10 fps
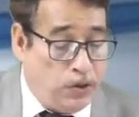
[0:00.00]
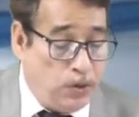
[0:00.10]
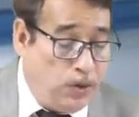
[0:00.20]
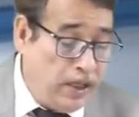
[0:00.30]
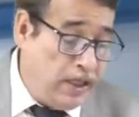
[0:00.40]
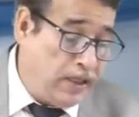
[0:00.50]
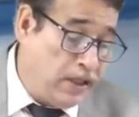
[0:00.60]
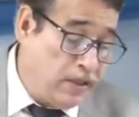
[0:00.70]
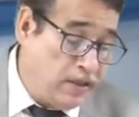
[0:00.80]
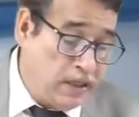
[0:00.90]
to get
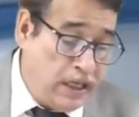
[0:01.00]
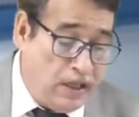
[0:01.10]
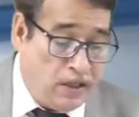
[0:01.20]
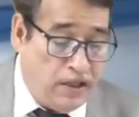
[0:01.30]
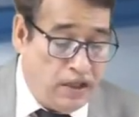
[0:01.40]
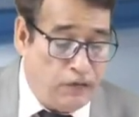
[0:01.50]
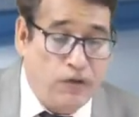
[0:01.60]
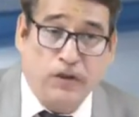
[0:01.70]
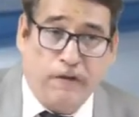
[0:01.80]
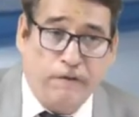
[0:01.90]
2nd, 3rd,
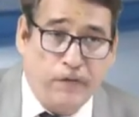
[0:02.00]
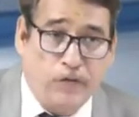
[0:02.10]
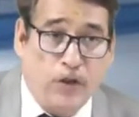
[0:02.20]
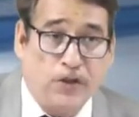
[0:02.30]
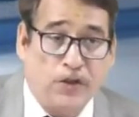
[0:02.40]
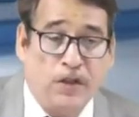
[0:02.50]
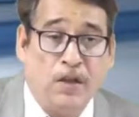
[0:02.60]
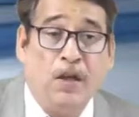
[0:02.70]
4th, and 5th question